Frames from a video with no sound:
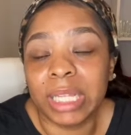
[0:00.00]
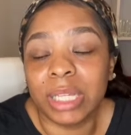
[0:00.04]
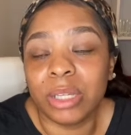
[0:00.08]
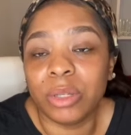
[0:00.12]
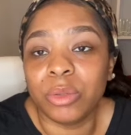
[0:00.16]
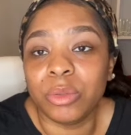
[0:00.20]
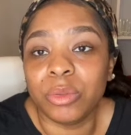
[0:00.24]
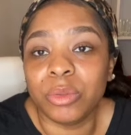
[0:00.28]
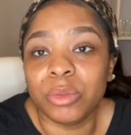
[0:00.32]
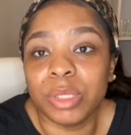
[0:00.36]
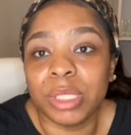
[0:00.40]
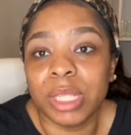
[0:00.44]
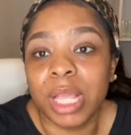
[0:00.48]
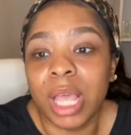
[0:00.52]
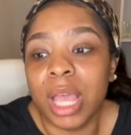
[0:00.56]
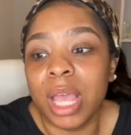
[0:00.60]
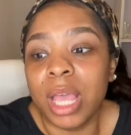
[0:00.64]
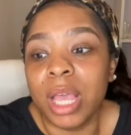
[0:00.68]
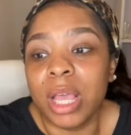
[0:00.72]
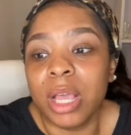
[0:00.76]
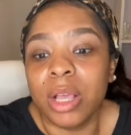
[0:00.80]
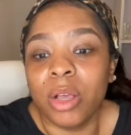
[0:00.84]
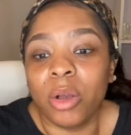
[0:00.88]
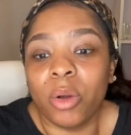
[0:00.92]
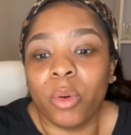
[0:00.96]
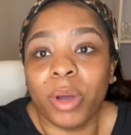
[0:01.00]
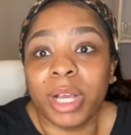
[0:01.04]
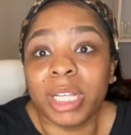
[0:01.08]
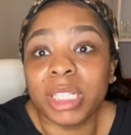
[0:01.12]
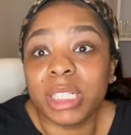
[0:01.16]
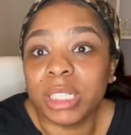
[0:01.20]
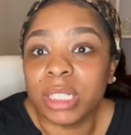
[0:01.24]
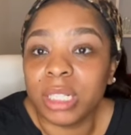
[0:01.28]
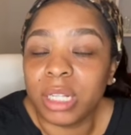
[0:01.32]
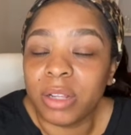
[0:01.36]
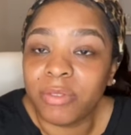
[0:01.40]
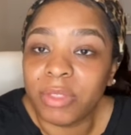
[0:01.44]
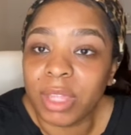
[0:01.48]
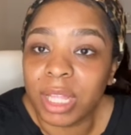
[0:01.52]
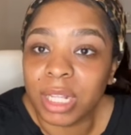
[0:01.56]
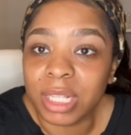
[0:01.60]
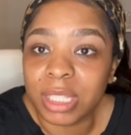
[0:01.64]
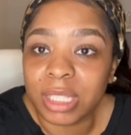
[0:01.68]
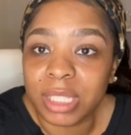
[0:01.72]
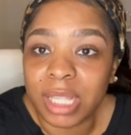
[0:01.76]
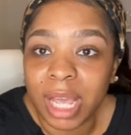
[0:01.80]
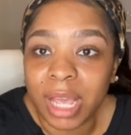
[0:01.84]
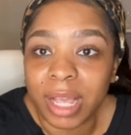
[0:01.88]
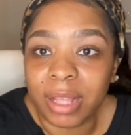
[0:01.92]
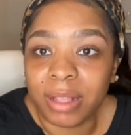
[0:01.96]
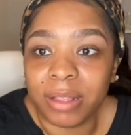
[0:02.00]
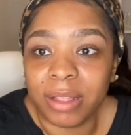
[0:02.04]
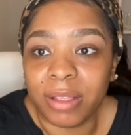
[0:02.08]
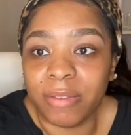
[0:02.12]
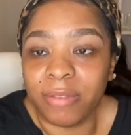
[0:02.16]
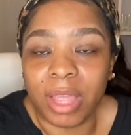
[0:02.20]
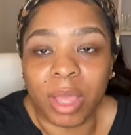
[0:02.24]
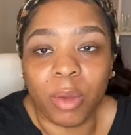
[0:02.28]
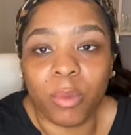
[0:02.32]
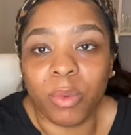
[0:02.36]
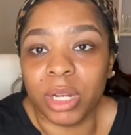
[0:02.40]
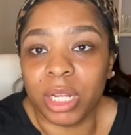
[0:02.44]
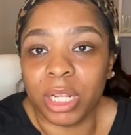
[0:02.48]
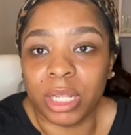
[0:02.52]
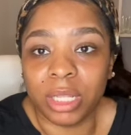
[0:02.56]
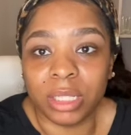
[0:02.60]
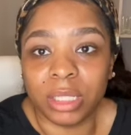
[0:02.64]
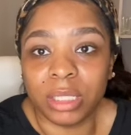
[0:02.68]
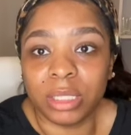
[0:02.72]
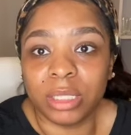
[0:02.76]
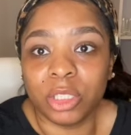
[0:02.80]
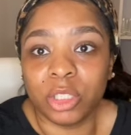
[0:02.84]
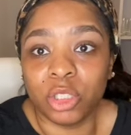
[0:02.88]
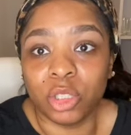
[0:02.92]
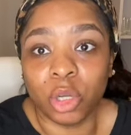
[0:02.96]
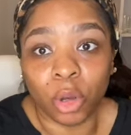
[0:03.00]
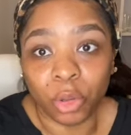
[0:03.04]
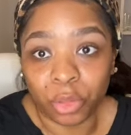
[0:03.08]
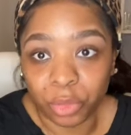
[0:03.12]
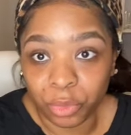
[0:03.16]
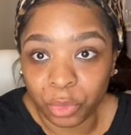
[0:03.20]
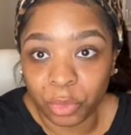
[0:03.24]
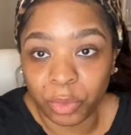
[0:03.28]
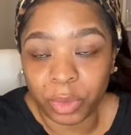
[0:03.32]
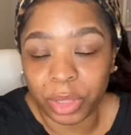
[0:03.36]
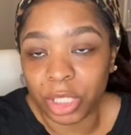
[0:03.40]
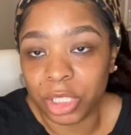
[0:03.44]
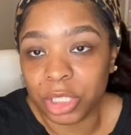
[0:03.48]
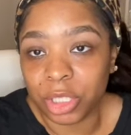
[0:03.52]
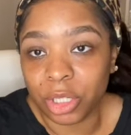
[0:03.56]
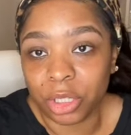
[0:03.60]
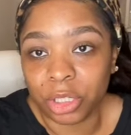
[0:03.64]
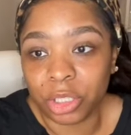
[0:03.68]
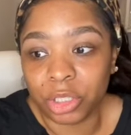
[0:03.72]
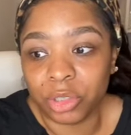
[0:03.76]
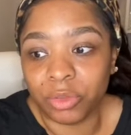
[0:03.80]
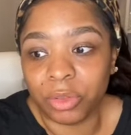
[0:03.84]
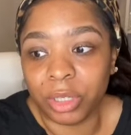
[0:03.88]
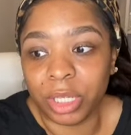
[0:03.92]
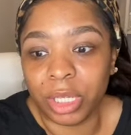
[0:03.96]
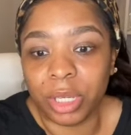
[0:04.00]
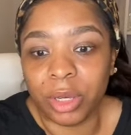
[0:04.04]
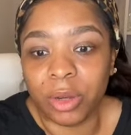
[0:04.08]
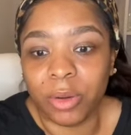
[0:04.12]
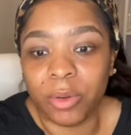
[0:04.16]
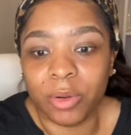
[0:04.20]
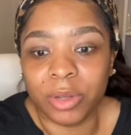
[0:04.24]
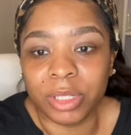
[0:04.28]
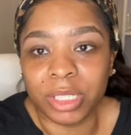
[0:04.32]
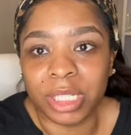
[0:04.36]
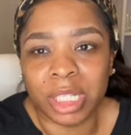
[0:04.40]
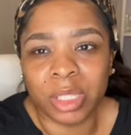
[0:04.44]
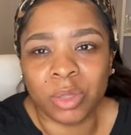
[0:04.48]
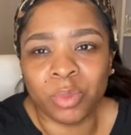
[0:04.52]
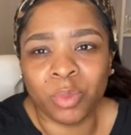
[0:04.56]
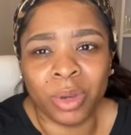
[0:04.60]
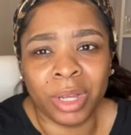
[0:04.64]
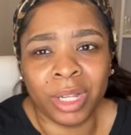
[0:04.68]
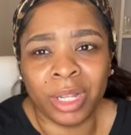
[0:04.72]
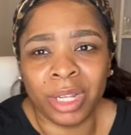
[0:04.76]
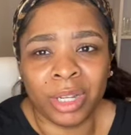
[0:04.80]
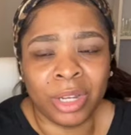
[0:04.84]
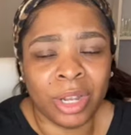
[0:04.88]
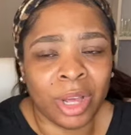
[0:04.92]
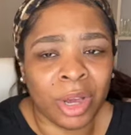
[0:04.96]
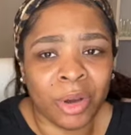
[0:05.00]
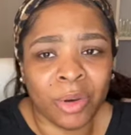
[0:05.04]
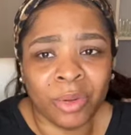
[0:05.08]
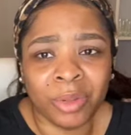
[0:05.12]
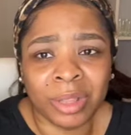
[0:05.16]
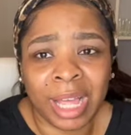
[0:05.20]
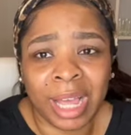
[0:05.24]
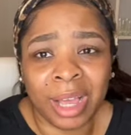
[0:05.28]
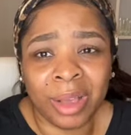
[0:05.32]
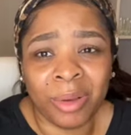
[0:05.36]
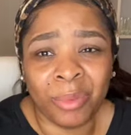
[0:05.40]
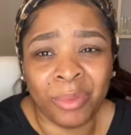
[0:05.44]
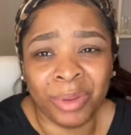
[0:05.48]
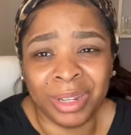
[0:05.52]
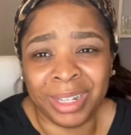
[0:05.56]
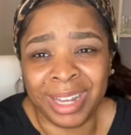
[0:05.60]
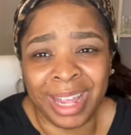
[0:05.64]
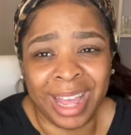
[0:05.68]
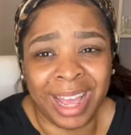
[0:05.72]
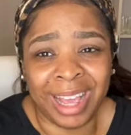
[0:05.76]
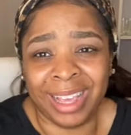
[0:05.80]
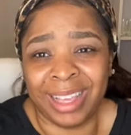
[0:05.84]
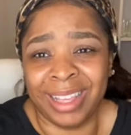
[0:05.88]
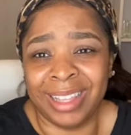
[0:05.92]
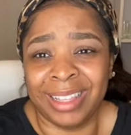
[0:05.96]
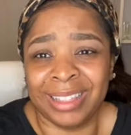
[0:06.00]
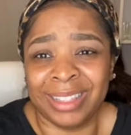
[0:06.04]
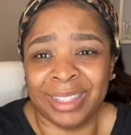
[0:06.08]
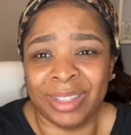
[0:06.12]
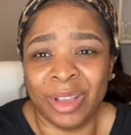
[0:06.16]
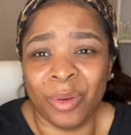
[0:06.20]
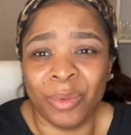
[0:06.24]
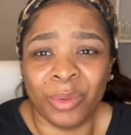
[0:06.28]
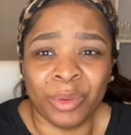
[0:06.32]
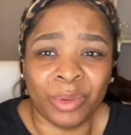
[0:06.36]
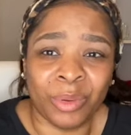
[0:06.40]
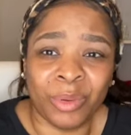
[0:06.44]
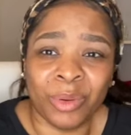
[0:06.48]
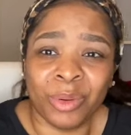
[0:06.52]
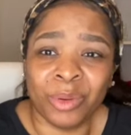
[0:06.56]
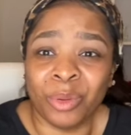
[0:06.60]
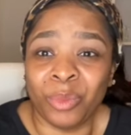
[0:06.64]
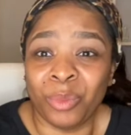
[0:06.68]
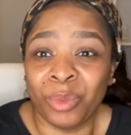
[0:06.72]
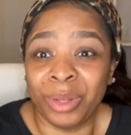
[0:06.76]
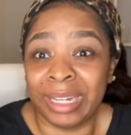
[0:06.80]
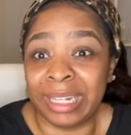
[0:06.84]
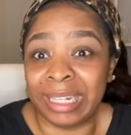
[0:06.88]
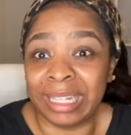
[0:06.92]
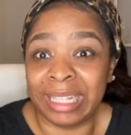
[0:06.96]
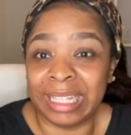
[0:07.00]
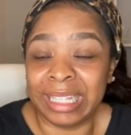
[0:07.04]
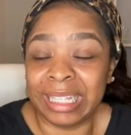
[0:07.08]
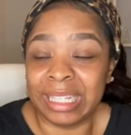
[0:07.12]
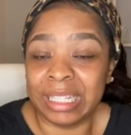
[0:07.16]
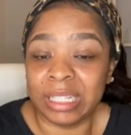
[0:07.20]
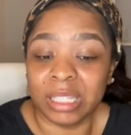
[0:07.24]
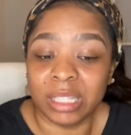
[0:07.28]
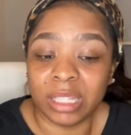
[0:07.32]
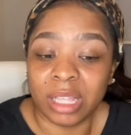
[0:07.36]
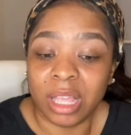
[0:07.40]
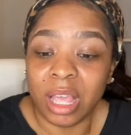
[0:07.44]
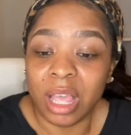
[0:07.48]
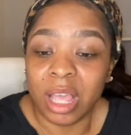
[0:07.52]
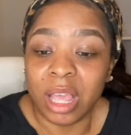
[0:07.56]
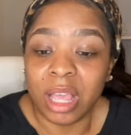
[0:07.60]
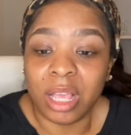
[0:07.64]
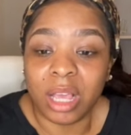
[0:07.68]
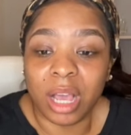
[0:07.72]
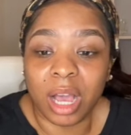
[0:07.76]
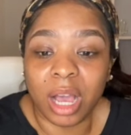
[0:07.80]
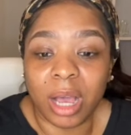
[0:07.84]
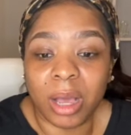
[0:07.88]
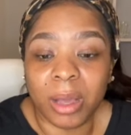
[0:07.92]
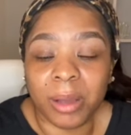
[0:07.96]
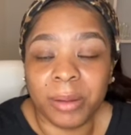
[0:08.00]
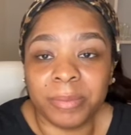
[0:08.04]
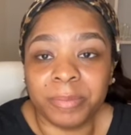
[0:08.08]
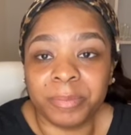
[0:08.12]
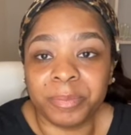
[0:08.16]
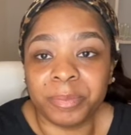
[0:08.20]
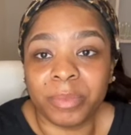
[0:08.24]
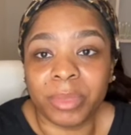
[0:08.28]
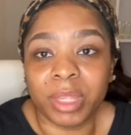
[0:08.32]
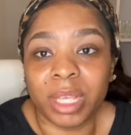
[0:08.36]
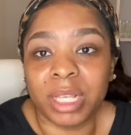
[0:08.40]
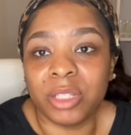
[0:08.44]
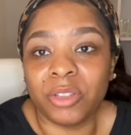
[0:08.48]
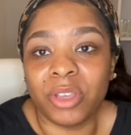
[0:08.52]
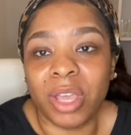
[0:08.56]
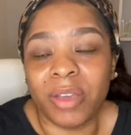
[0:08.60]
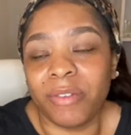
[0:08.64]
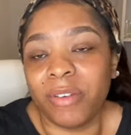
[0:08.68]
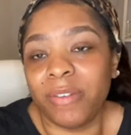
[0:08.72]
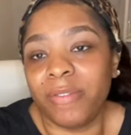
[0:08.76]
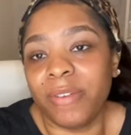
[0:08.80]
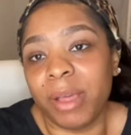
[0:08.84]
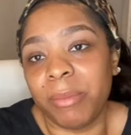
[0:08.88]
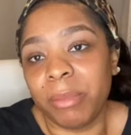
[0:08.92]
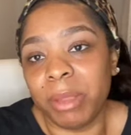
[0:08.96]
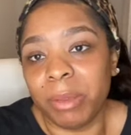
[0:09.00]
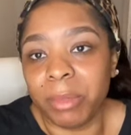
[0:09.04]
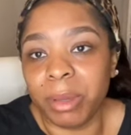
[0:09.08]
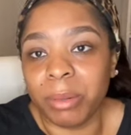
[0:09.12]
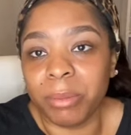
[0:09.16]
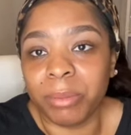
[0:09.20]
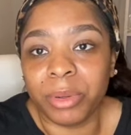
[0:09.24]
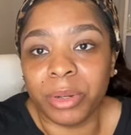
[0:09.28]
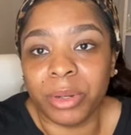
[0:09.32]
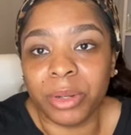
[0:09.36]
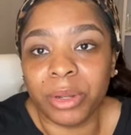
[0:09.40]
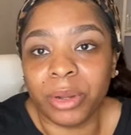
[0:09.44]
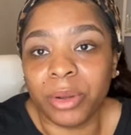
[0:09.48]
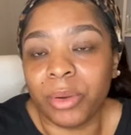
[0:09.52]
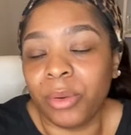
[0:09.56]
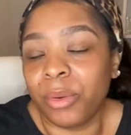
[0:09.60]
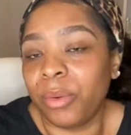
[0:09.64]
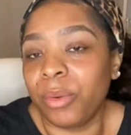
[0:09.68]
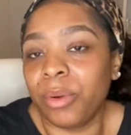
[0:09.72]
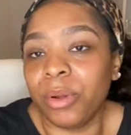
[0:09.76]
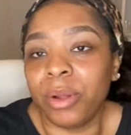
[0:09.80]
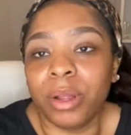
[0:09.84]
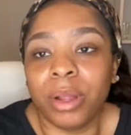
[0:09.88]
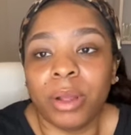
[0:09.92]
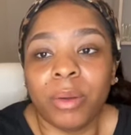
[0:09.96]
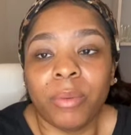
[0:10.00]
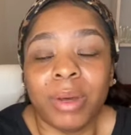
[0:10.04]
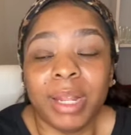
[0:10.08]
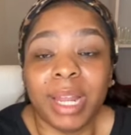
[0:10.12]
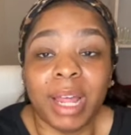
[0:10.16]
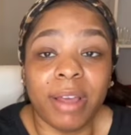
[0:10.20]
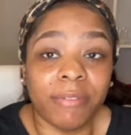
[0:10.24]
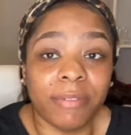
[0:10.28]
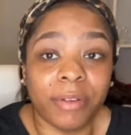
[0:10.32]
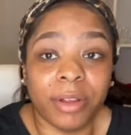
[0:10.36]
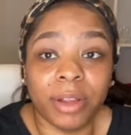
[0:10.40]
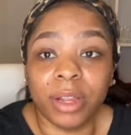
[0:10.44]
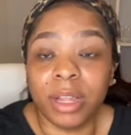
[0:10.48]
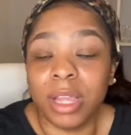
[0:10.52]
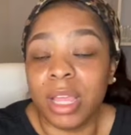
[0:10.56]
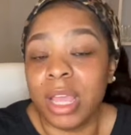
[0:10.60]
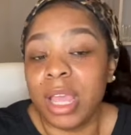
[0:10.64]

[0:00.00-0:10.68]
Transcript: who's questioning if they want to go through with the surgery, or just want to know like what the heck is going on or what it is, because you have a family member or whatever,